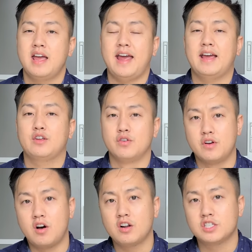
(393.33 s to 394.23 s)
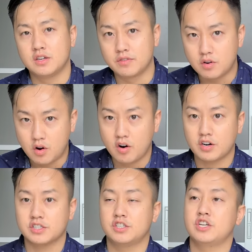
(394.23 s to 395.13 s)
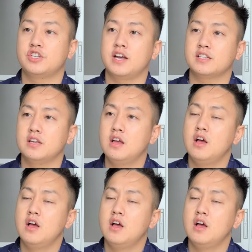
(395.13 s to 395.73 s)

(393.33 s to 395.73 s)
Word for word: and your knowledge of cars such as